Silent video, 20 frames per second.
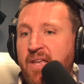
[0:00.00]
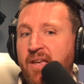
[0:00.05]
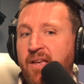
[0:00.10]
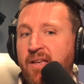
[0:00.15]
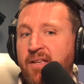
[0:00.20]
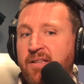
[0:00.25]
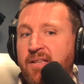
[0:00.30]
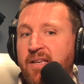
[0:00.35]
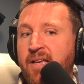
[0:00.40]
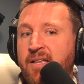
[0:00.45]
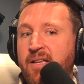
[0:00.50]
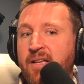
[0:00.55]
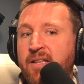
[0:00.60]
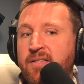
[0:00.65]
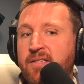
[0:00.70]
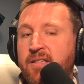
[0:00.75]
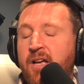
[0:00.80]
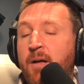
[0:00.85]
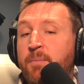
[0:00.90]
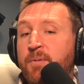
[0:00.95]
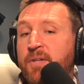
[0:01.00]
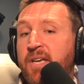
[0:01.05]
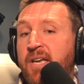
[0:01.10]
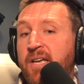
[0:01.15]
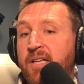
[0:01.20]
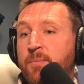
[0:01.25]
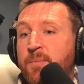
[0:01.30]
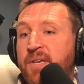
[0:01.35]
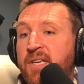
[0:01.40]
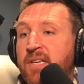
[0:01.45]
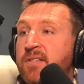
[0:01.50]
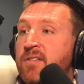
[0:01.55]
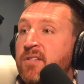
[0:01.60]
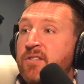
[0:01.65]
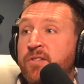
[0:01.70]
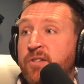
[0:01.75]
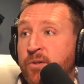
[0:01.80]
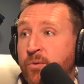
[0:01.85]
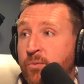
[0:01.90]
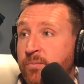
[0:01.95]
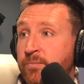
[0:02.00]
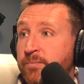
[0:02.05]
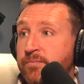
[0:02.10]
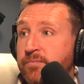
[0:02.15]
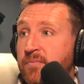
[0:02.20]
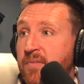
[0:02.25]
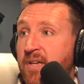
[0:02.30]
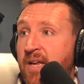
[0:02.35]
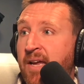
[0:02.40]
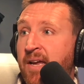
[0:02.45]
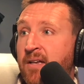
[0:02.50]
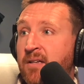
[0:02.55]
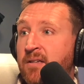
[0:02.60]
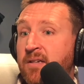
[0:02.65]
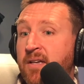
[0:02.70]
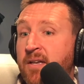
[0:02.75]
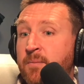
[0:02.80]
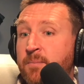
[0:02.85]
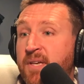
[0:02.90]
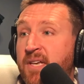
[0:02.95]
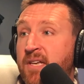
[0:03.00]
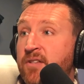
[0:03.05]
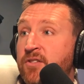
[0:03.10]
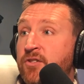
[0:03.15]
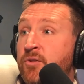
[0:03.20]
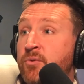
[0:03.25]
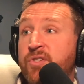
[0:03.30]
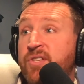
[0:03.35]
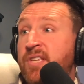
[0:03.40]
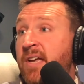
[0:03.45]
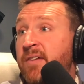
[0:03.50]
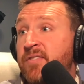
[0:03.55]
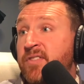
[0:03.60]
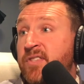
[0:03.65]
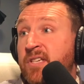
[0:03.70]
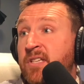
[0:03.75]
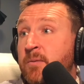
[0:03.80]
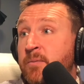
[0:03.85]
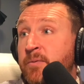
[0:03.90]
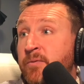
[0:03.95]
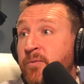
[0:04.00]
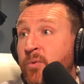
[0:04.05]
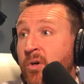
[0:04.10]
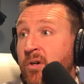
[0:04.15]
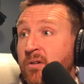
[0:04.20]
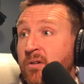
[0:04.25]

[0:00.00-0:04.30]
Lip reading: It's complicated because it's new and because you just haven't seen it before.